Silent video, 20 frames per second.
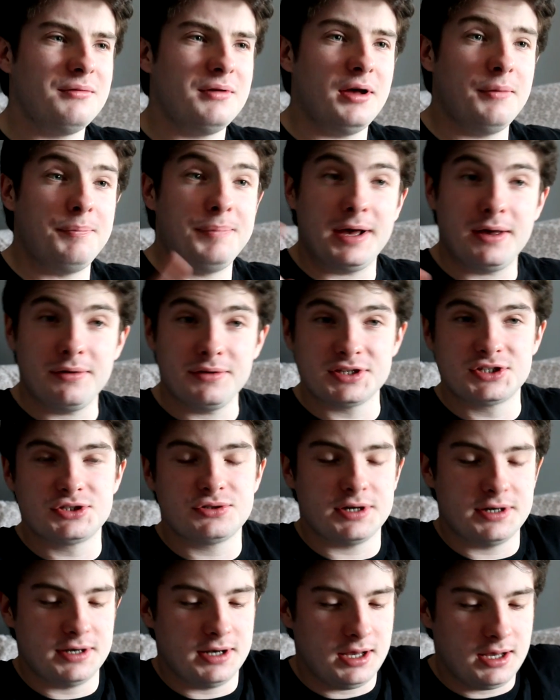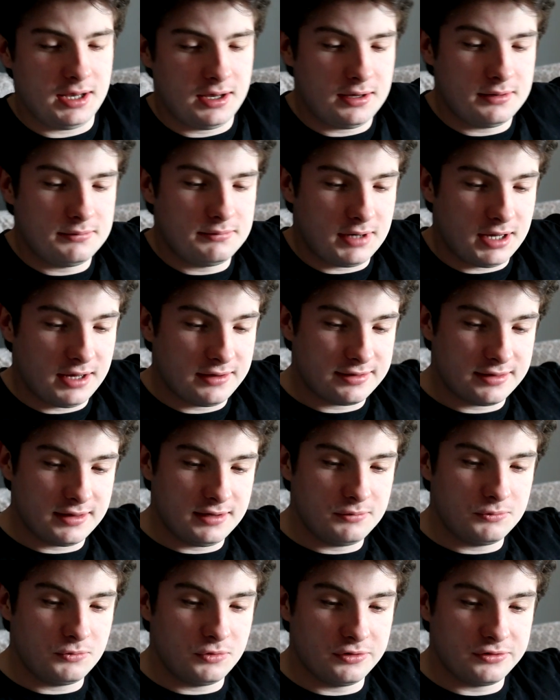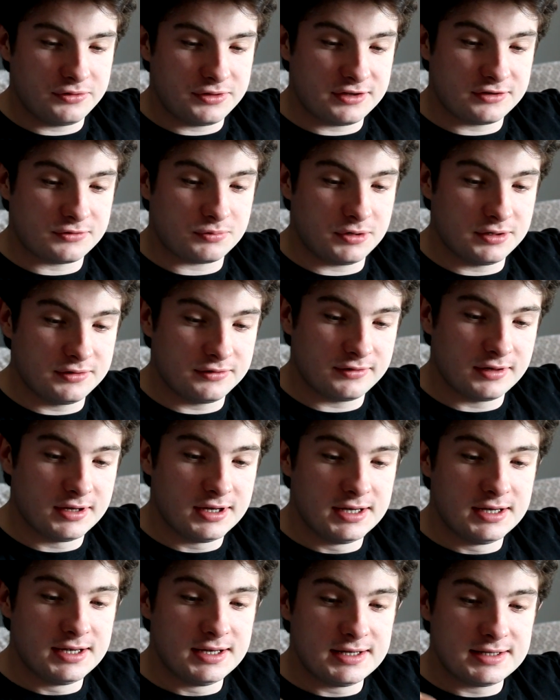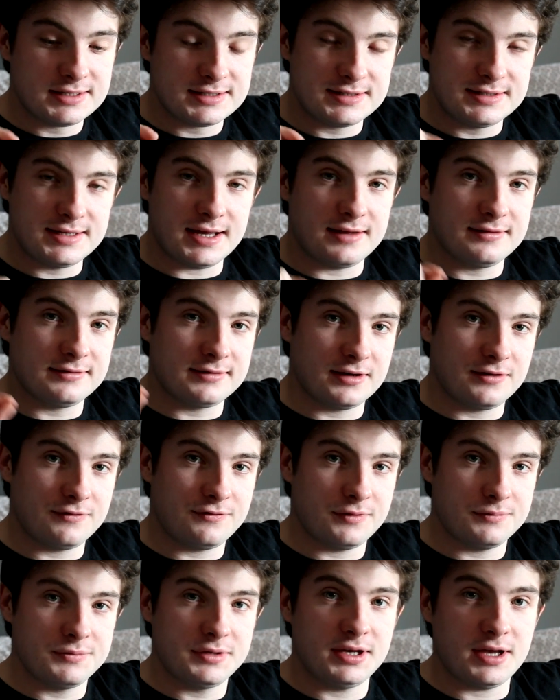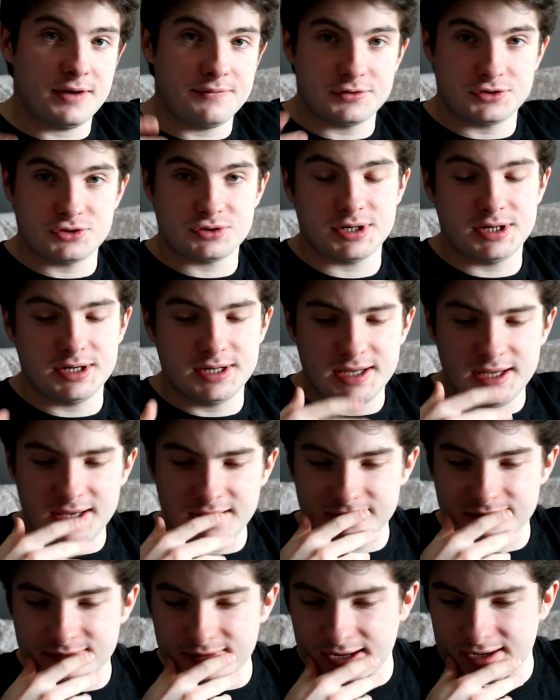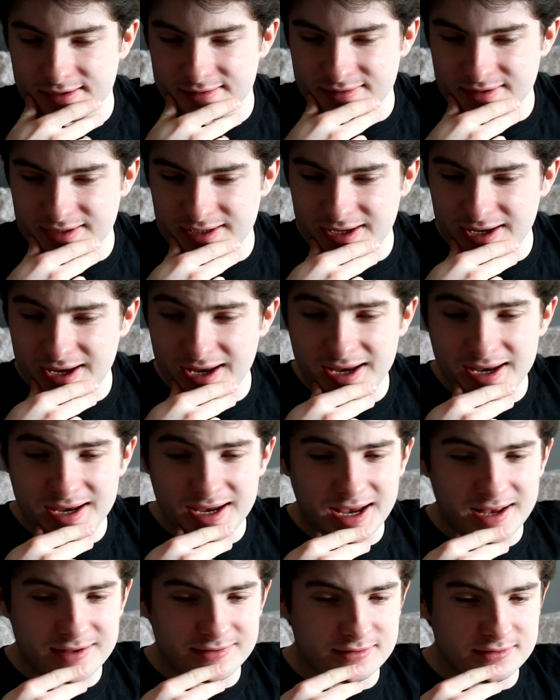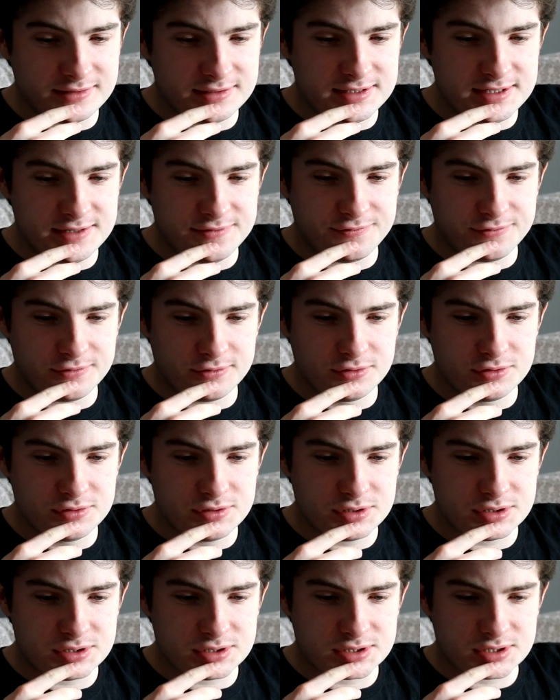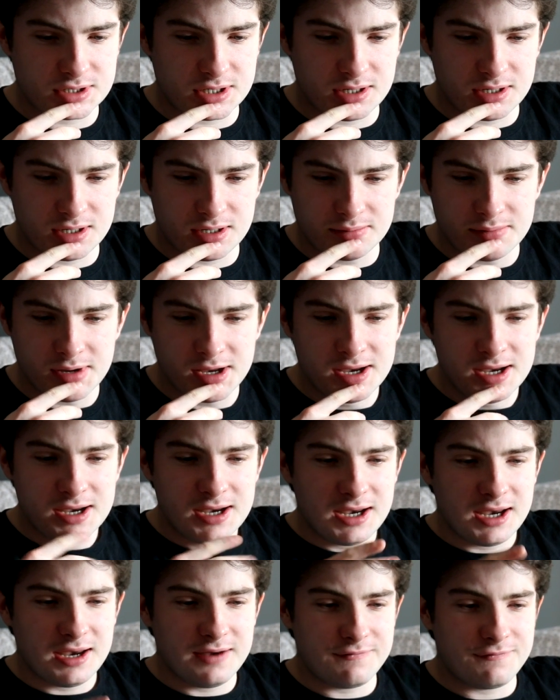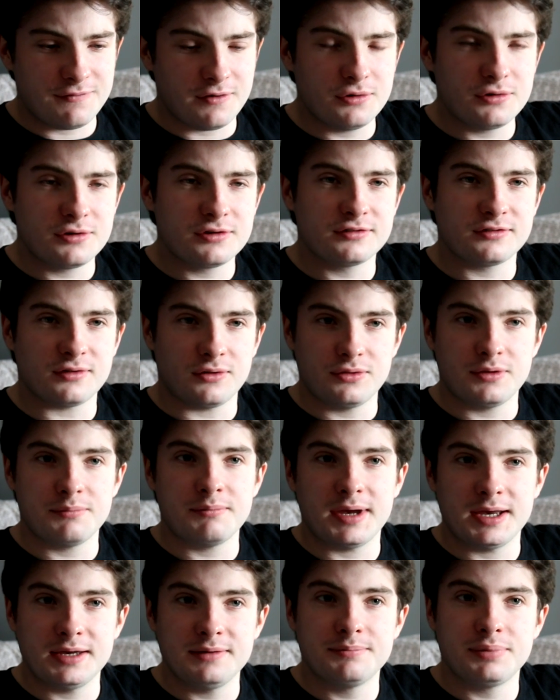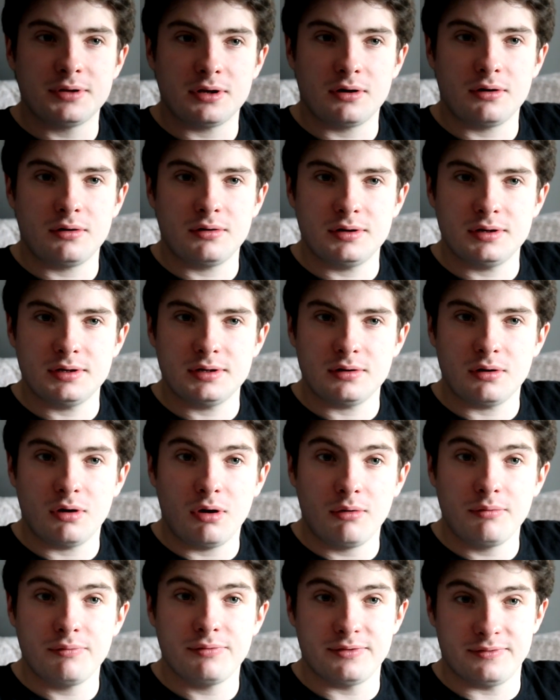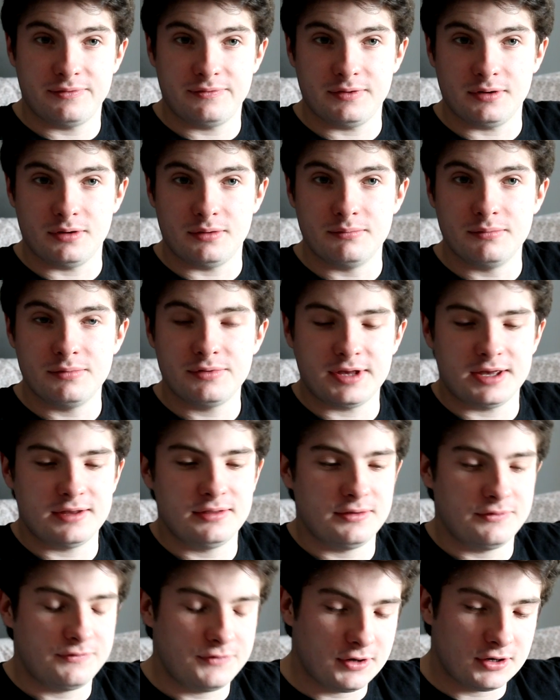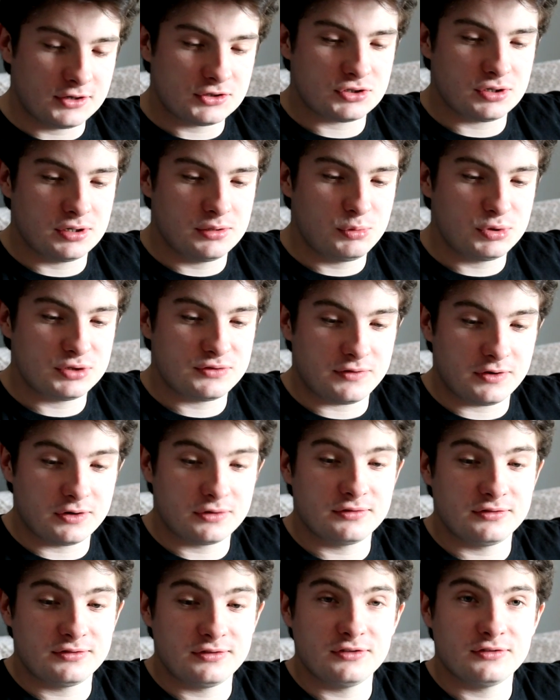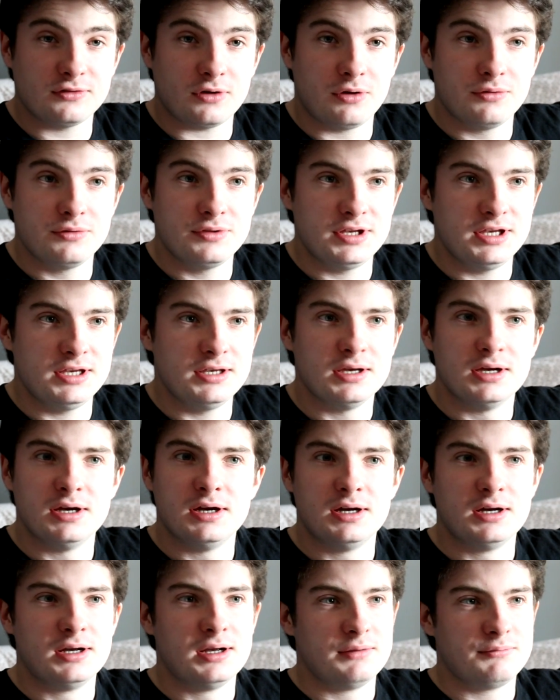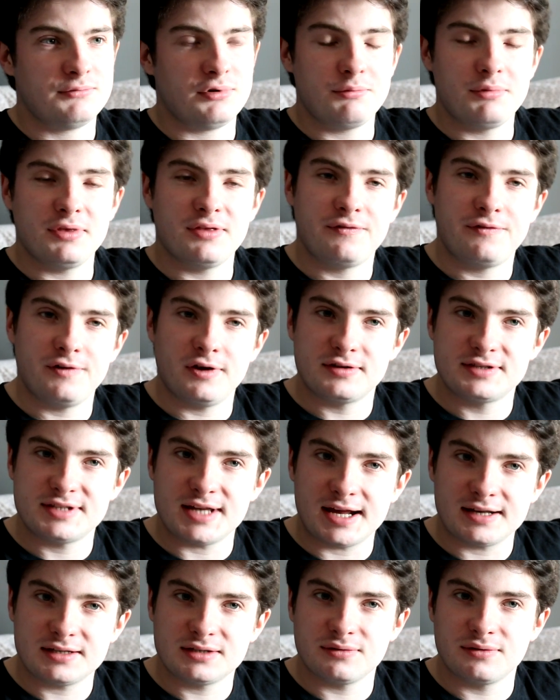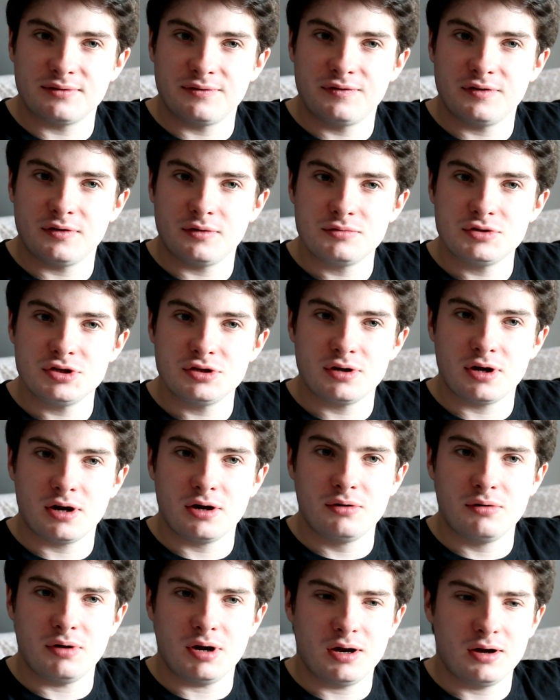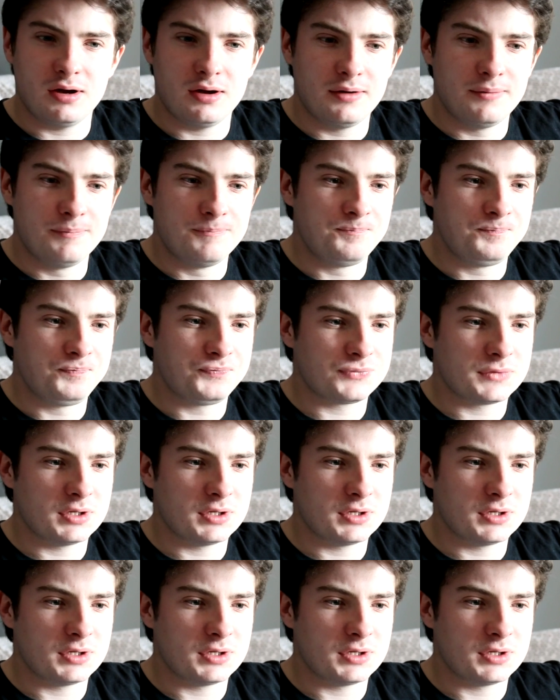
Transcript: about this trailer, I think what this one stands out from the other trailer is that it has a different, it focuses on the main plot of the film than the first trailer, which focuses on probably the first act of the film. You know,